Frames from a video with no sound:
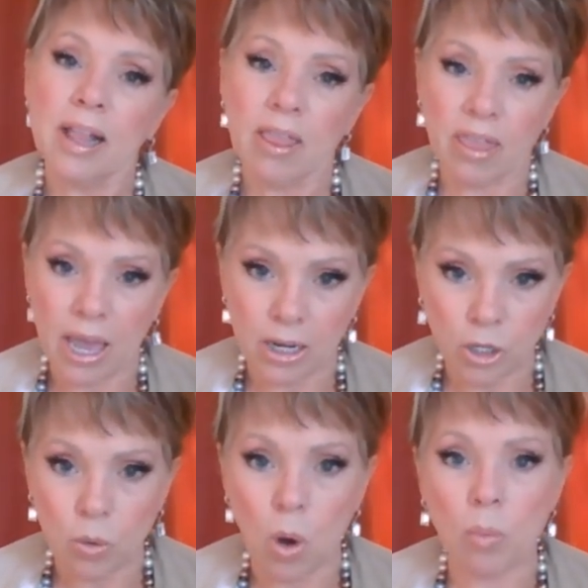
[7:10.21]
that
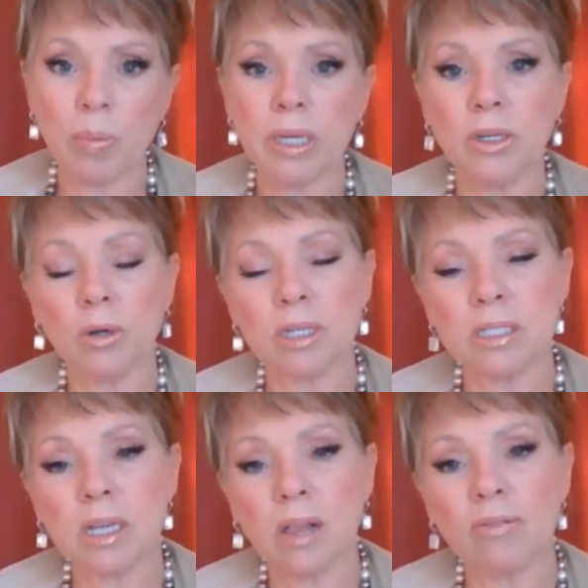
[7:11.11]
you open
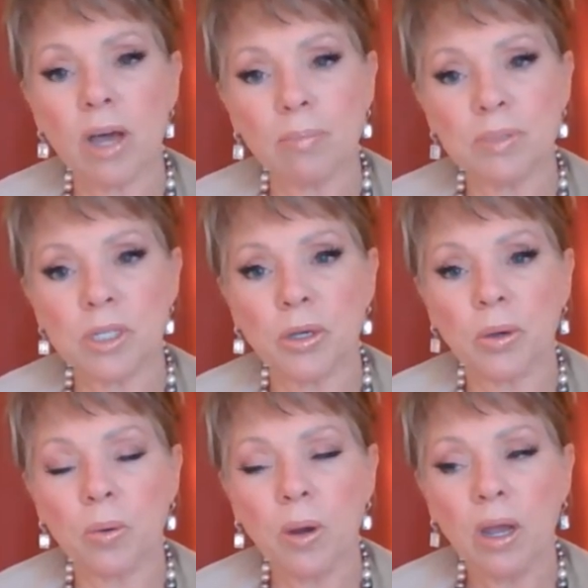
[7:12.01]
yourself up
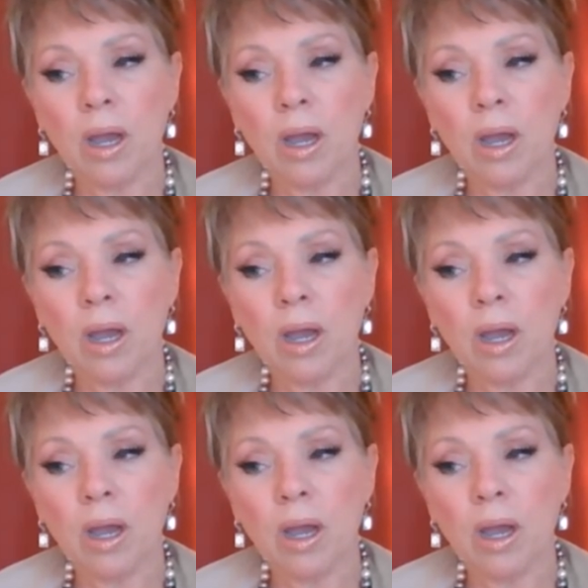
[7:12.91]
to